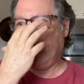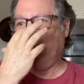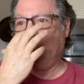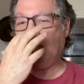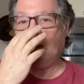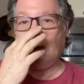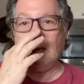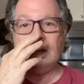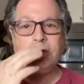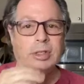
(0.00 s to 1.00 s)

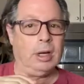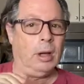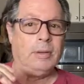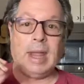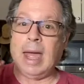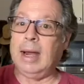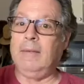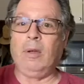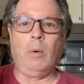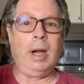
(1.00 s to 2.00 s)
because, not
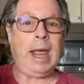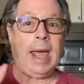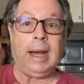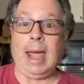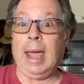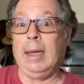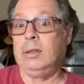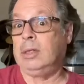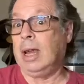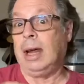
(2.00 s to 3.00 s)
everyone had
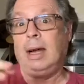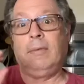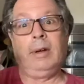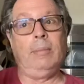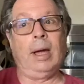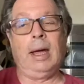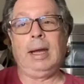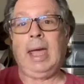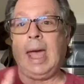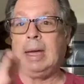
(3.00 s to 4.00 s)
eggs, not
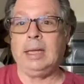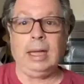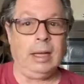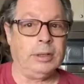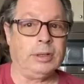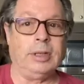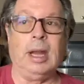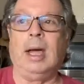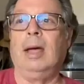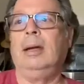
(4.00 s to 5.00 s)
everybody had yeast,
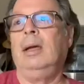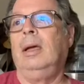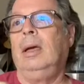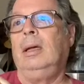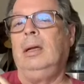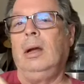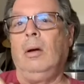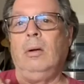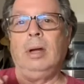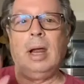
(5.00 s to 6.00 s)
none
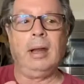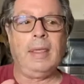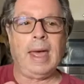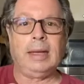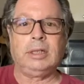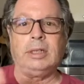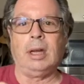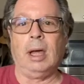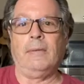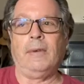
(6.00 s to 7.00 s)
of that
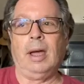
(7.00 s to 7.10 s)
stuff.